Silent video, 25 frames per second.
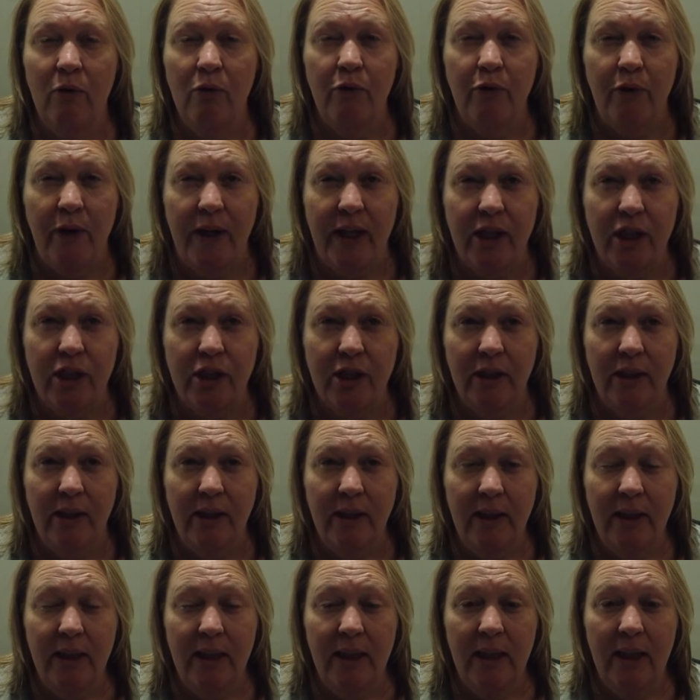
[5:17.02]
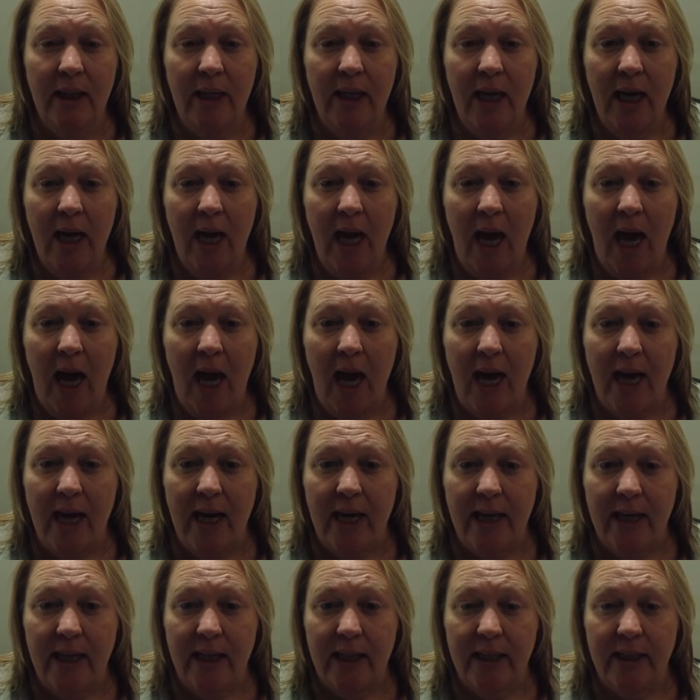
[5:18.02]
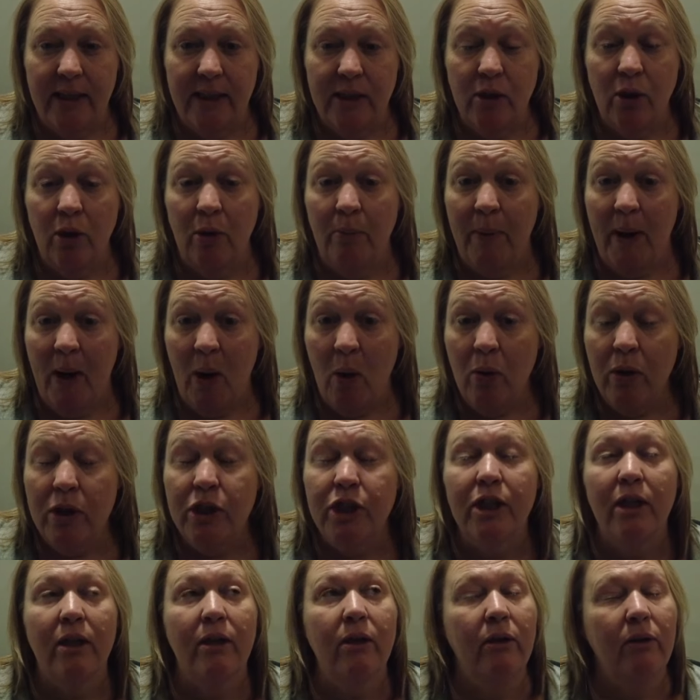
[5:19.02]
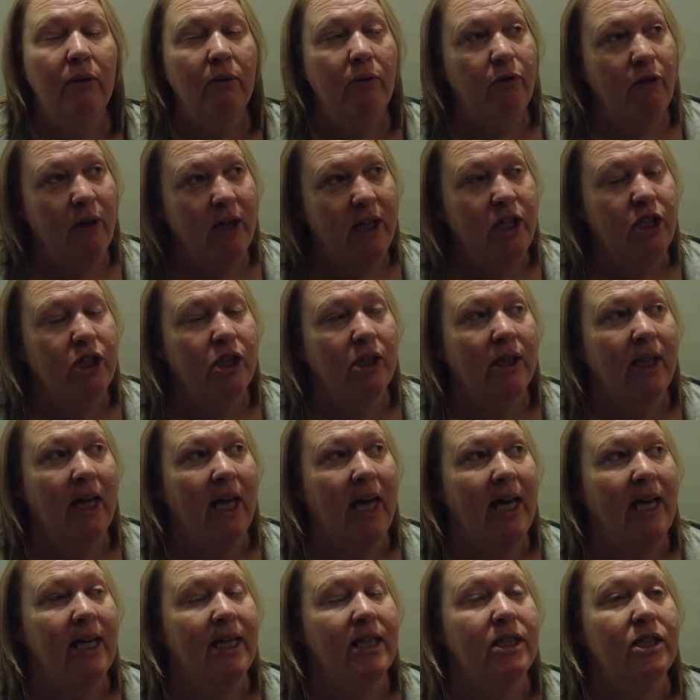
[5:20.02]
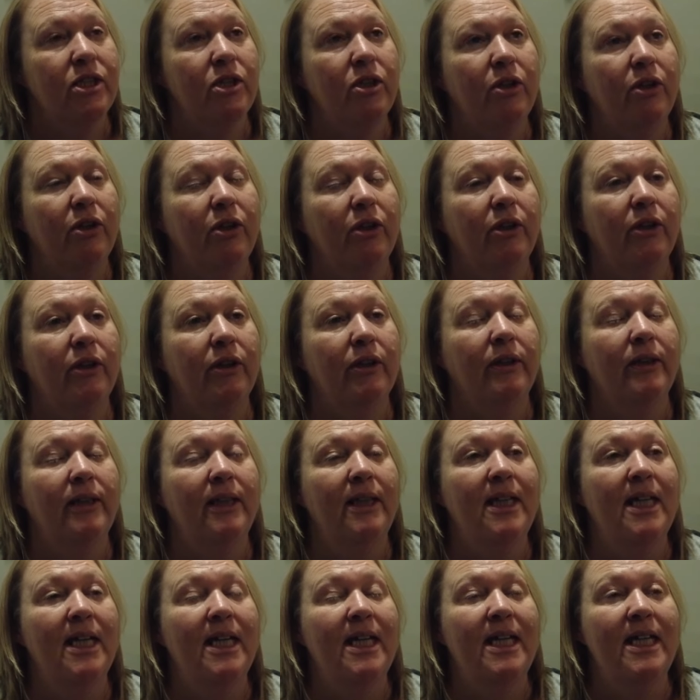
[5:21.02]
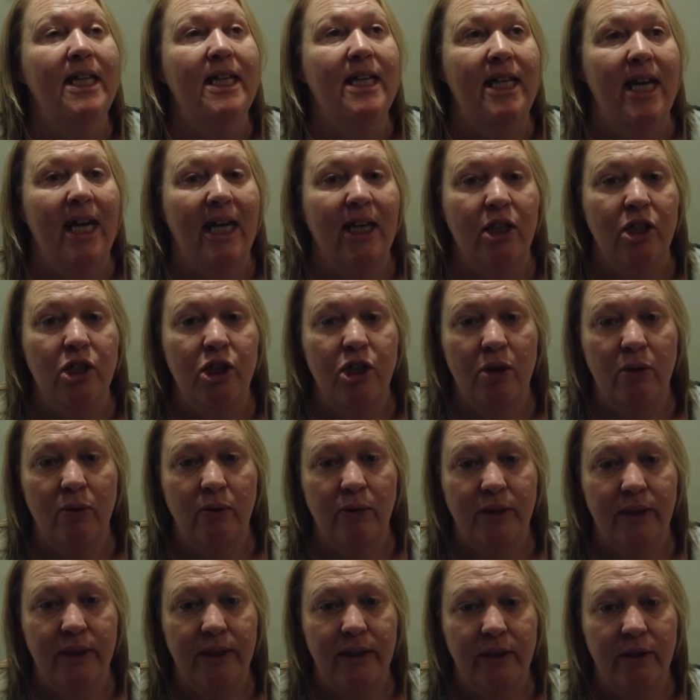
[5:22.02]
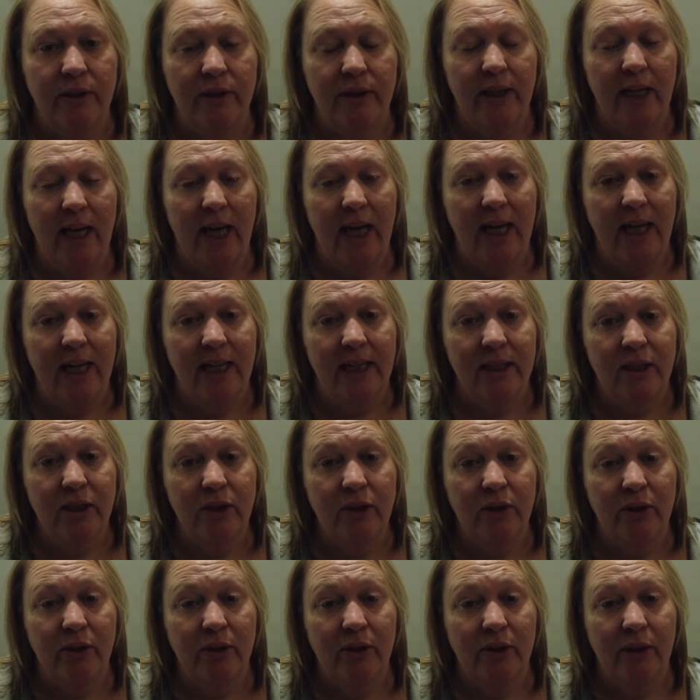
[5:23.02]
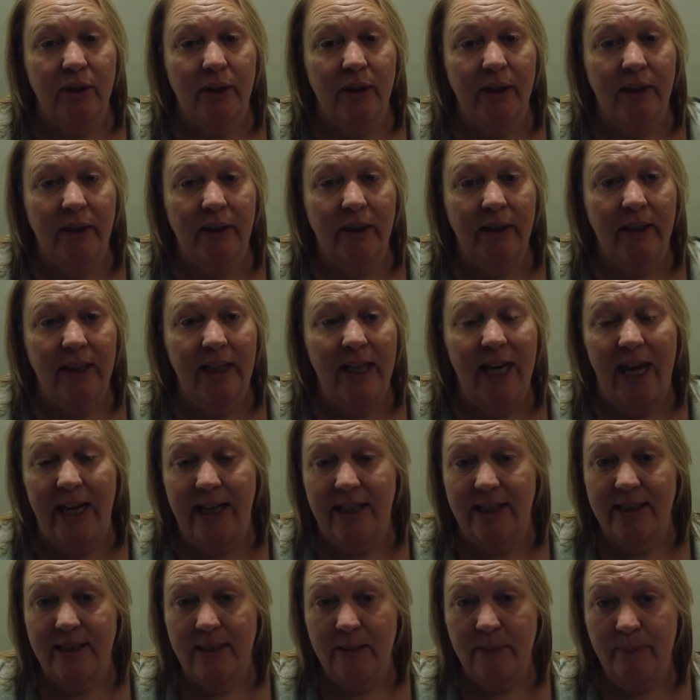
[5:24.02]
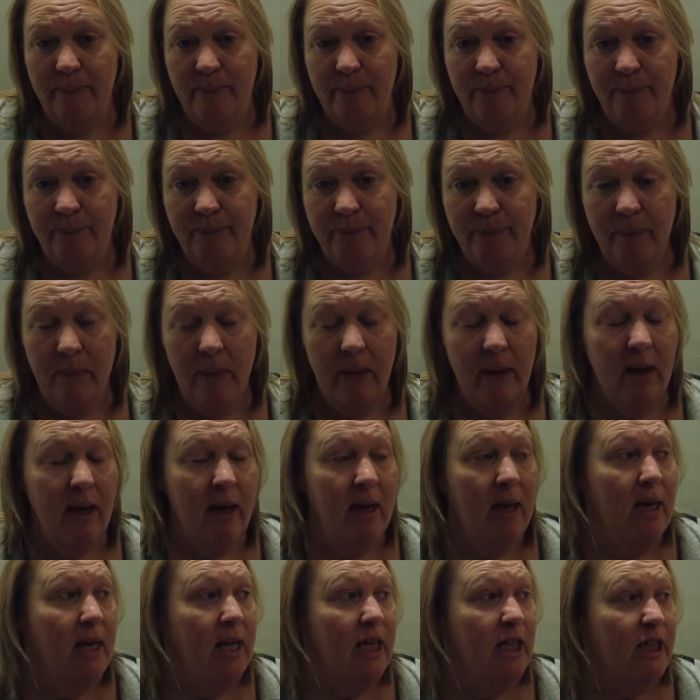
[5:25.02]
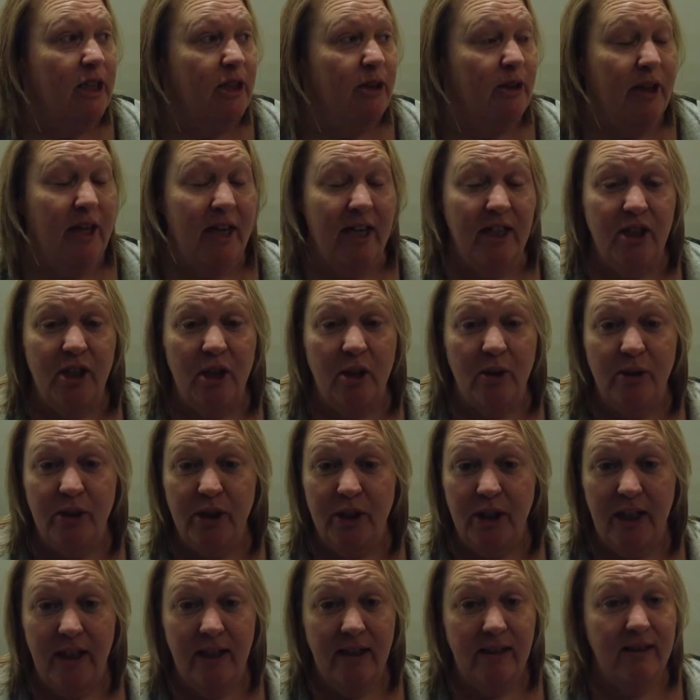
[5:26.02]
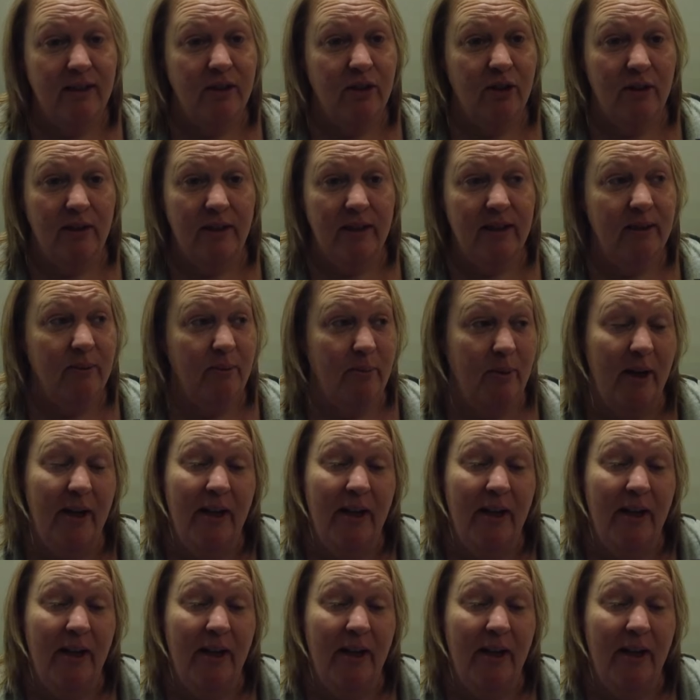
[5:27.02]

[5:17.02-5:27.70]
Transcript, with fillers: facial and her back. Oh, she got her facial and her neck and shoulders done and her legs. So yeah, so she is just,